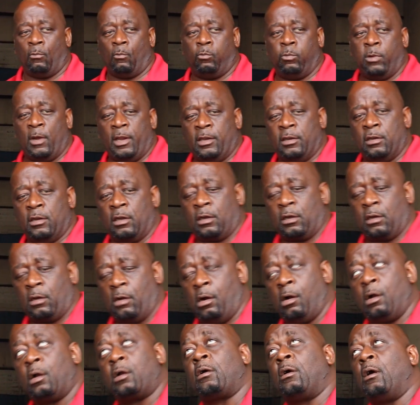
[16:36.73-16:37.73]
When the
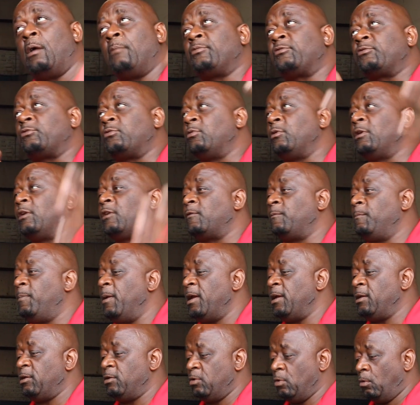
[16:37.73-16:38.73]
car comes through this
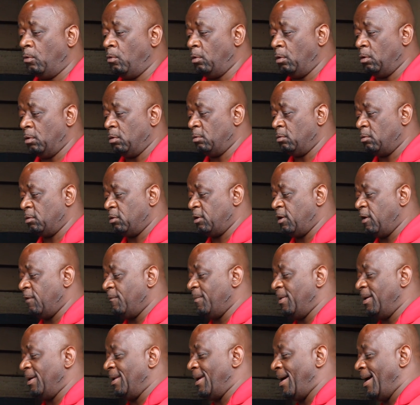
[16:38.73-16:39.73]
bay door, give
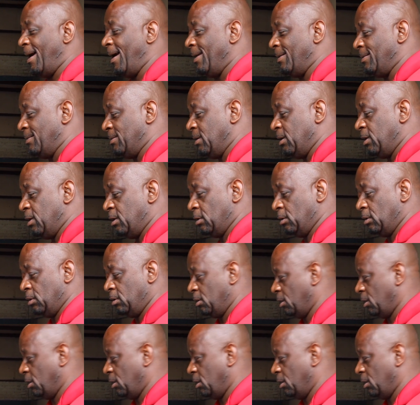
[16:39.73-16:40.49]
me an idea